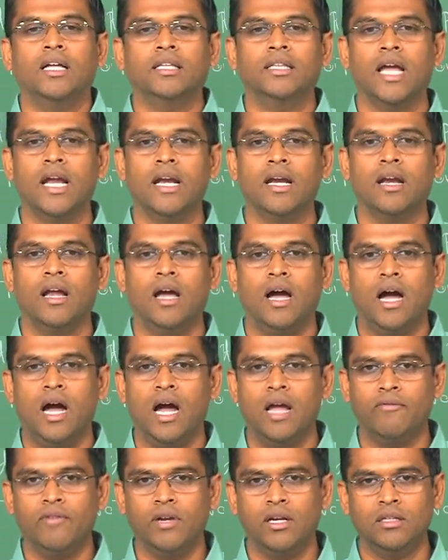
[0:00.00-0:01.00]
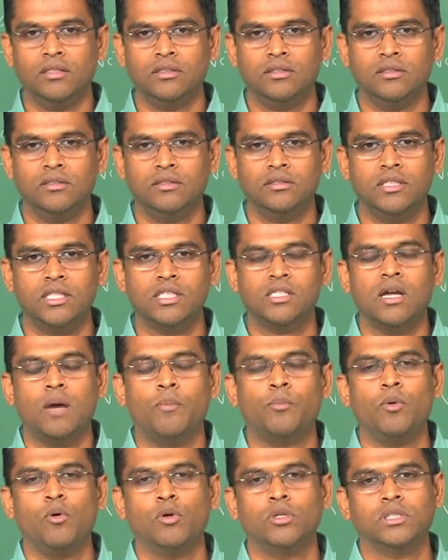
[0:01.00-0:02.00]
Then I will just
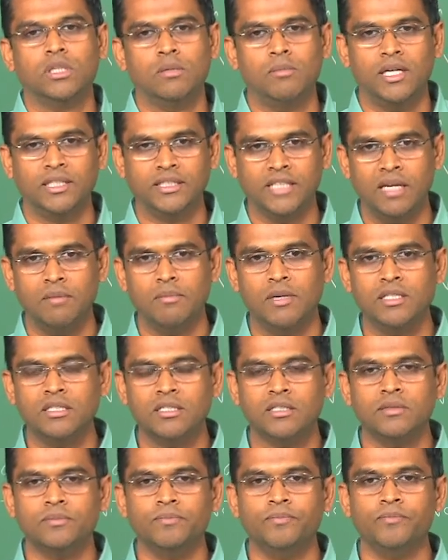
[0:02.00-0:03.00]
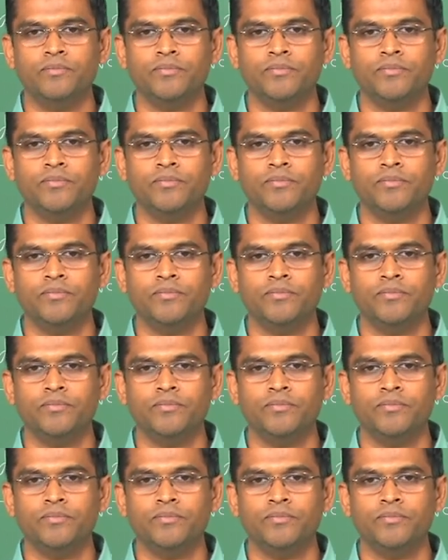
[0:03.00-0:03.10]
upload some assignments.